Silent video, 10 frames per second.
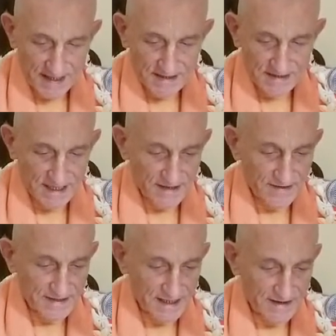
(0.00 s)

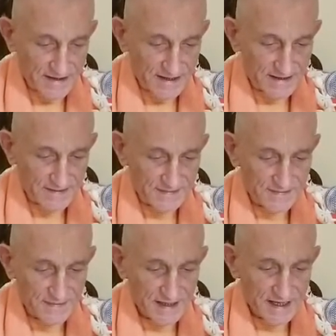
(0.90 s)
secretariat
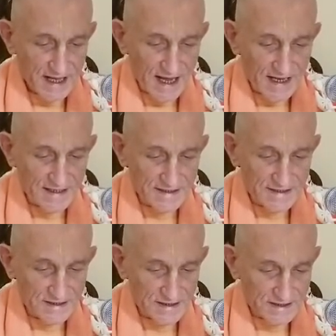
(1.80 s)
and his
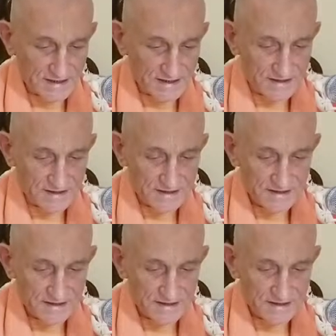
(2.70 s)
assistants.